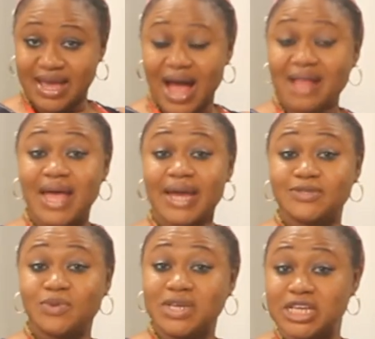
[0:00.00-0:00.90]
And that
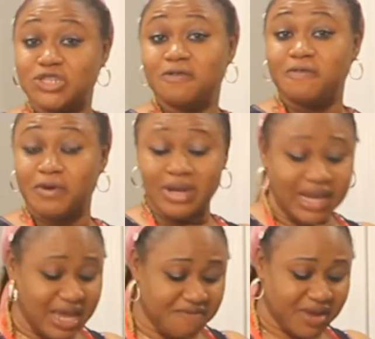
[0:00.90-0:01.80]
is what they do for a
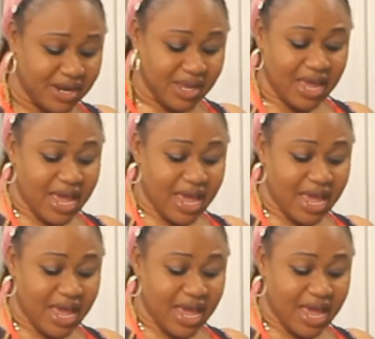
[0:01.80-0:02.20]
living.